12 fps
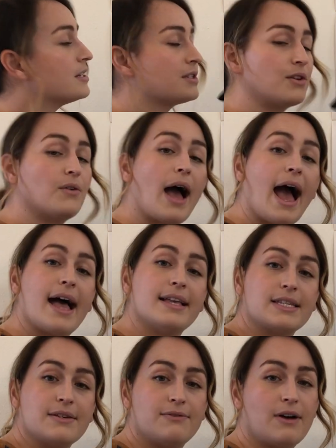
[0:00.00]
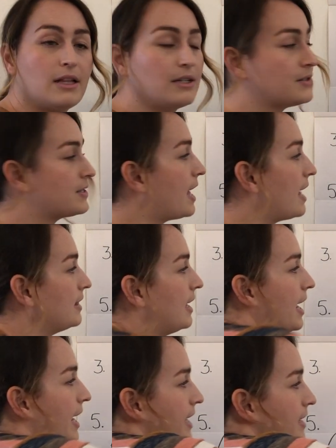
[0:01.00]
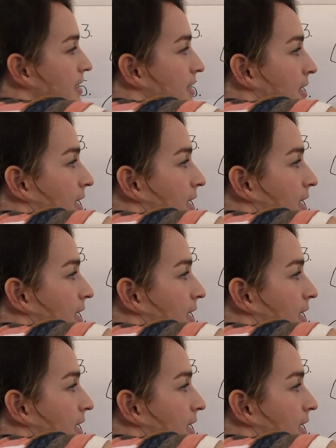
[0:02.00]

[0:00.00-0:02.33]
So as it follows that line,